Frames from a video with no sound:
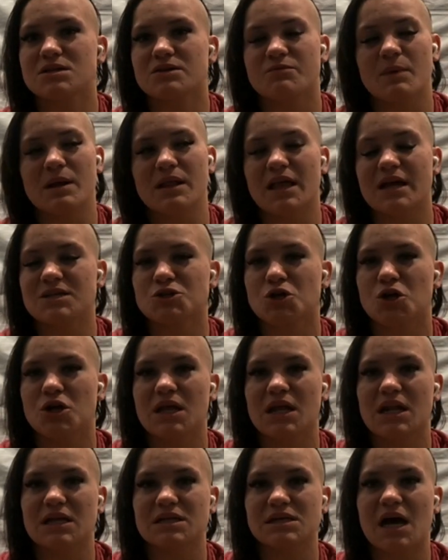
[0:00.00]
So if my legs
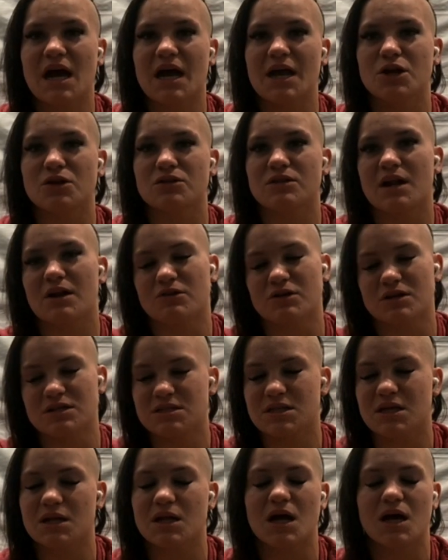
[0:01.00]
started getting tired, then I
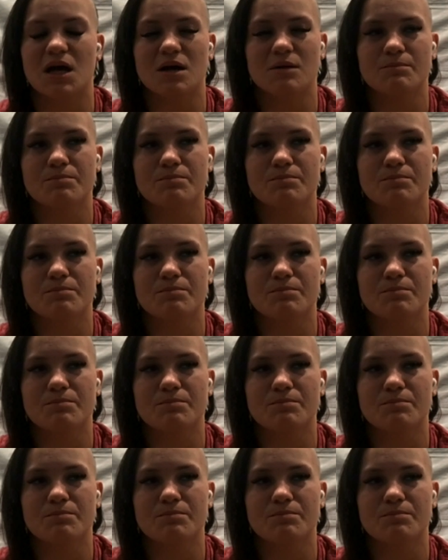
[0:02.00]
risked it